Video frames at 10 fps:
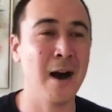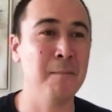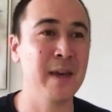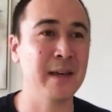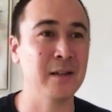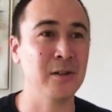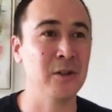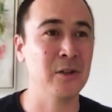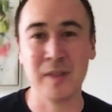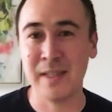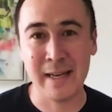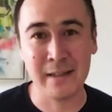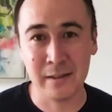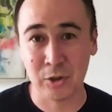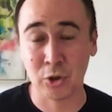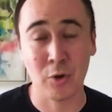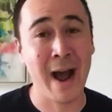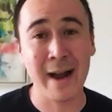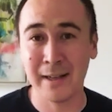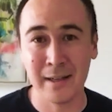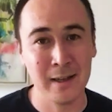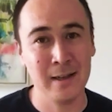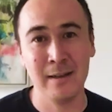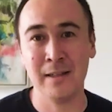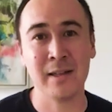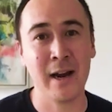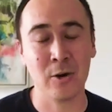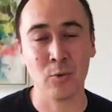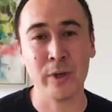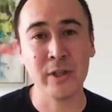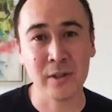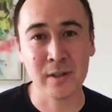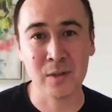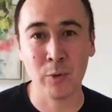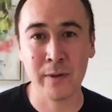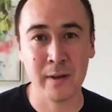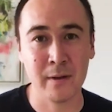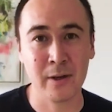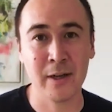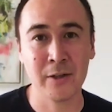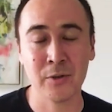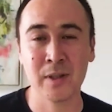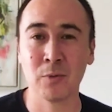They can use data to track entire regions within their countries.